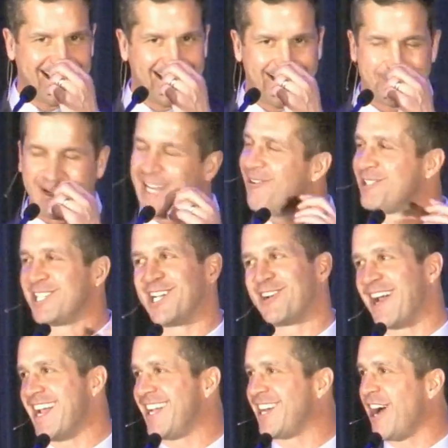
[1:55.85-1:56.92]
But it was a
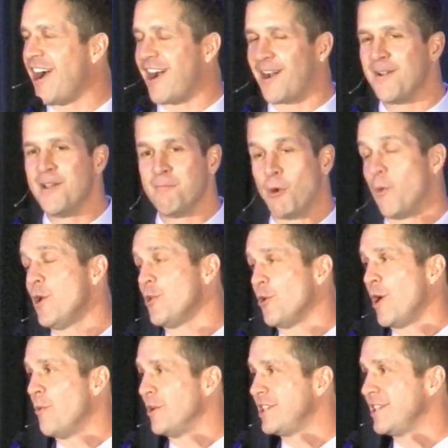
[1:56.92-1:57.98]
great car, but we were the
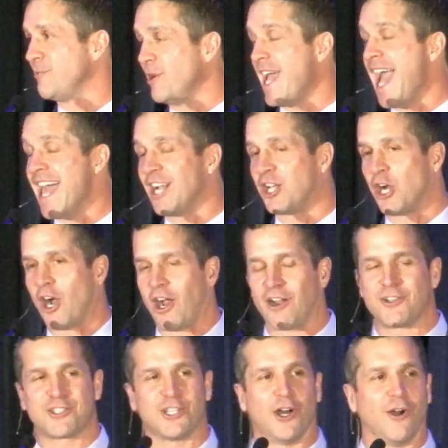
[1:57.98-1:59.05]
only one that we had a car.
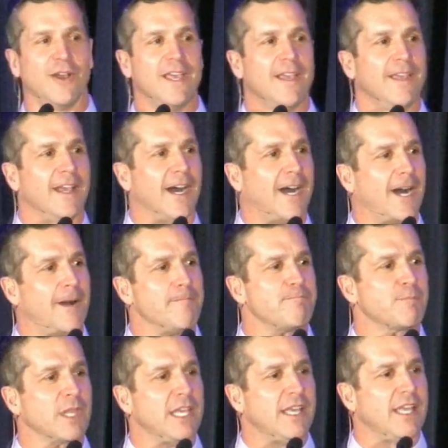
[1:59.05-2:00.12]
So
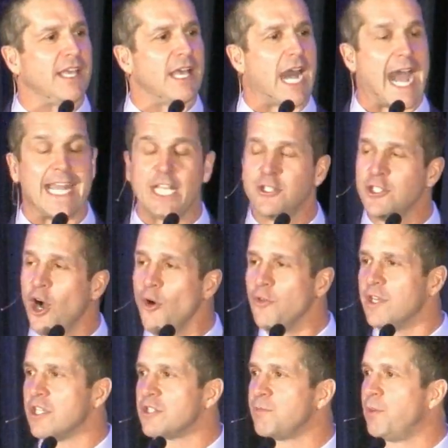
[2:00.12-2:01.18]
I didn't know
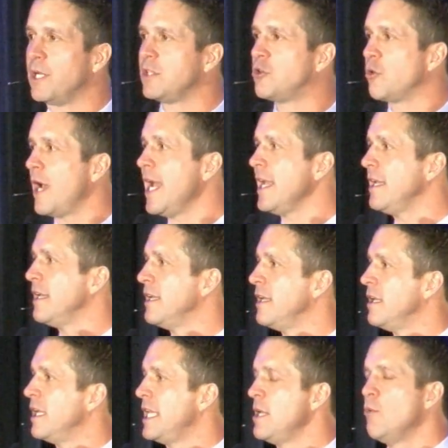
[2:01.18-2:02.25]
this, but Greg,
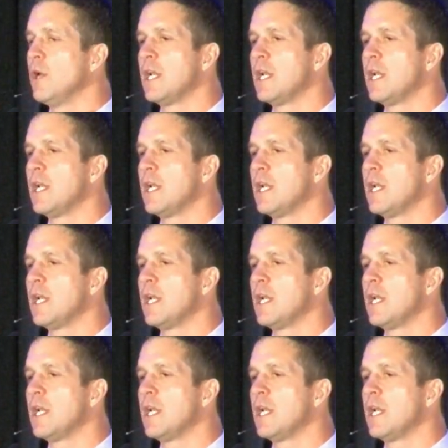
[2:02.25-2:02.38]
he went